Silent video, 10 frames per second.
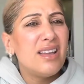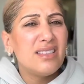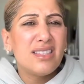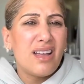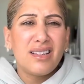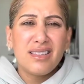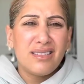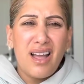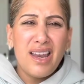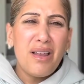it sucked.
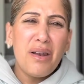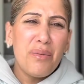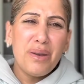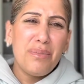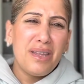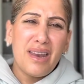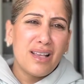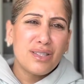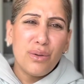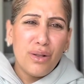I don't want to be an
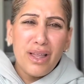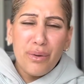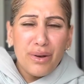asshole. I don't want